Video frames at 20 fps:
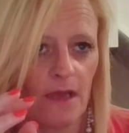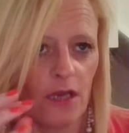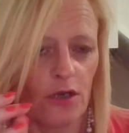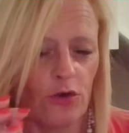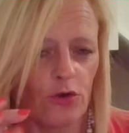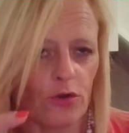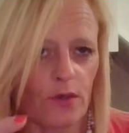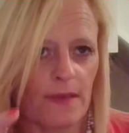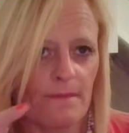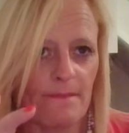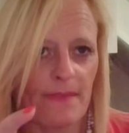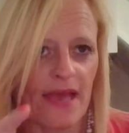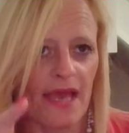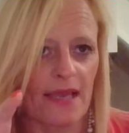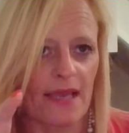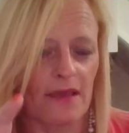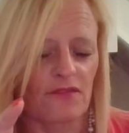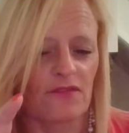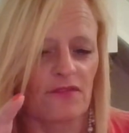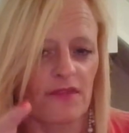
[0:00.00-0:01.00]
looking
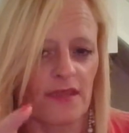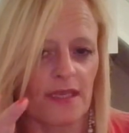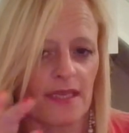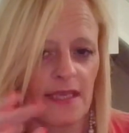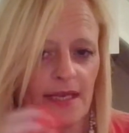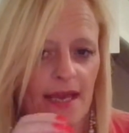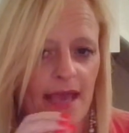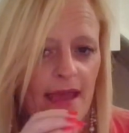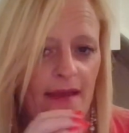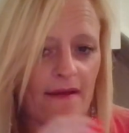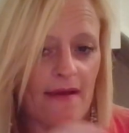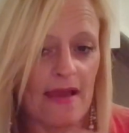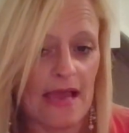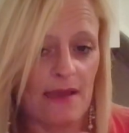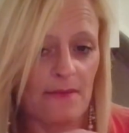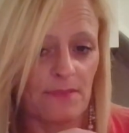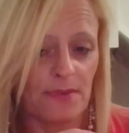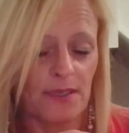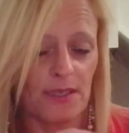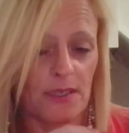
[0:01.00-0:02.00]
back and thinking how
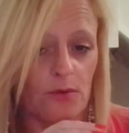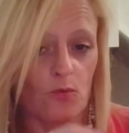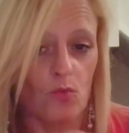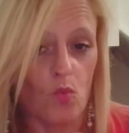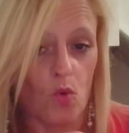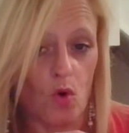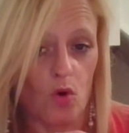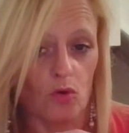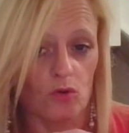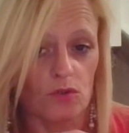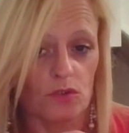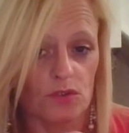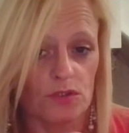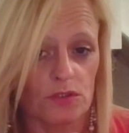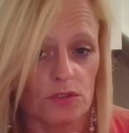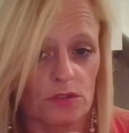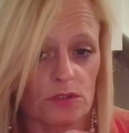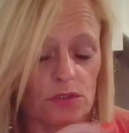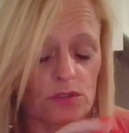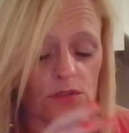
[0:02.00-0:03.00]
happy it
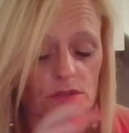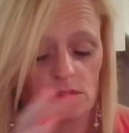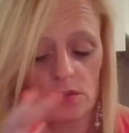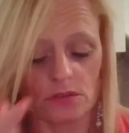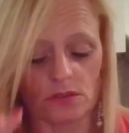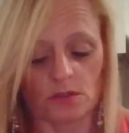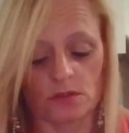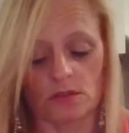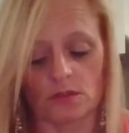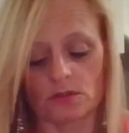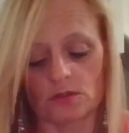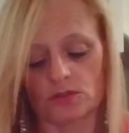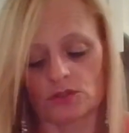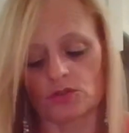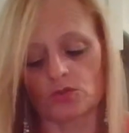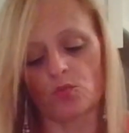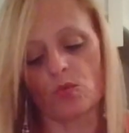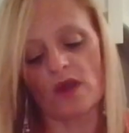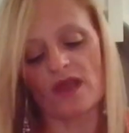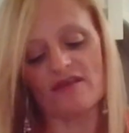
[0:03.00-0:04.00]
was
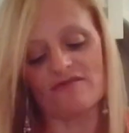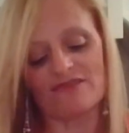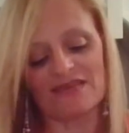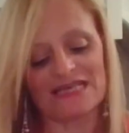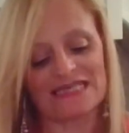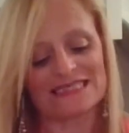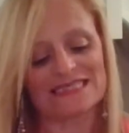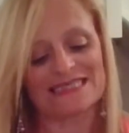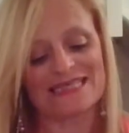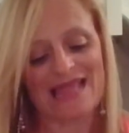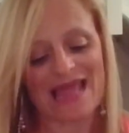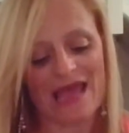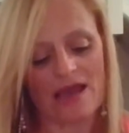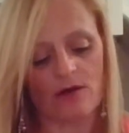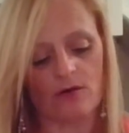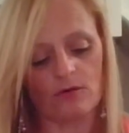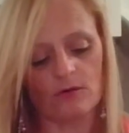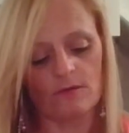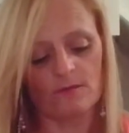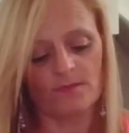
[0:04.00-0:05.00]
to where it is
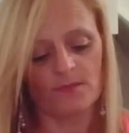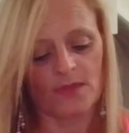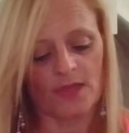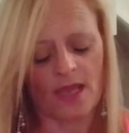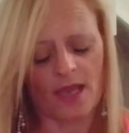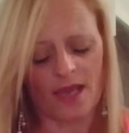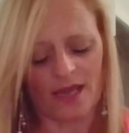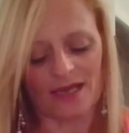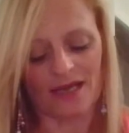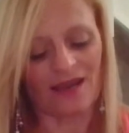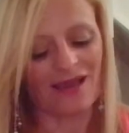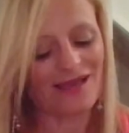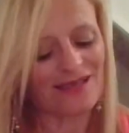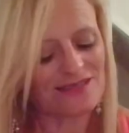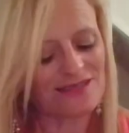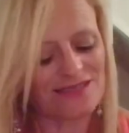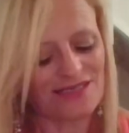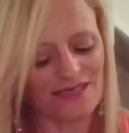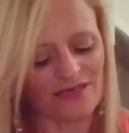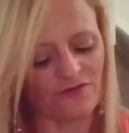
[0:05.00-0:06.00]
now. And like I
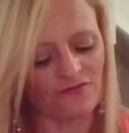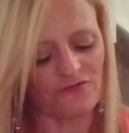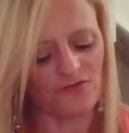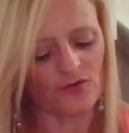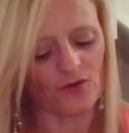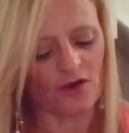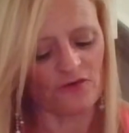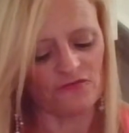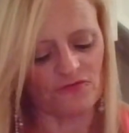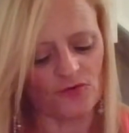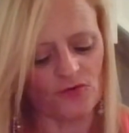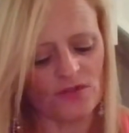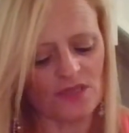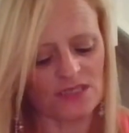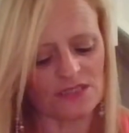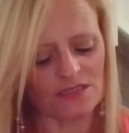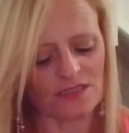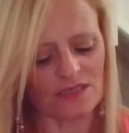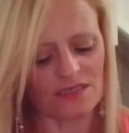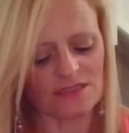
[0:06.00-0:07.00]
said, I feel
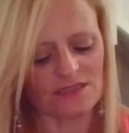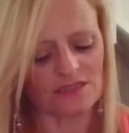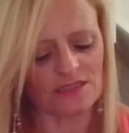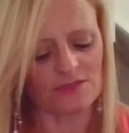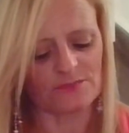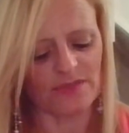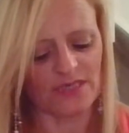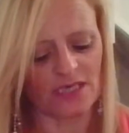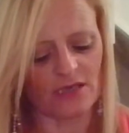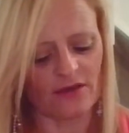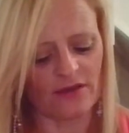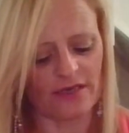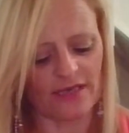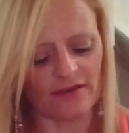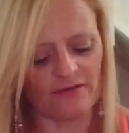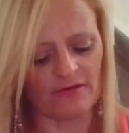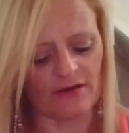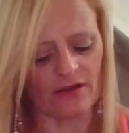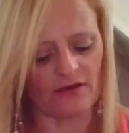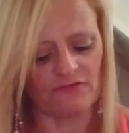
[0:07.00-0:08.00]
there's a lesson to be learned
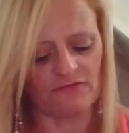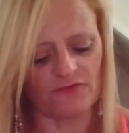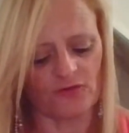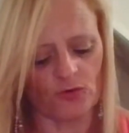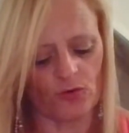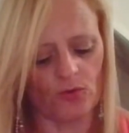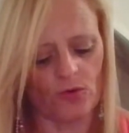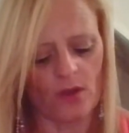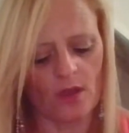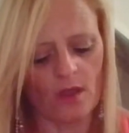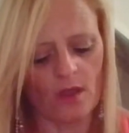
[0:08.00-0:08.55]
here, and I feel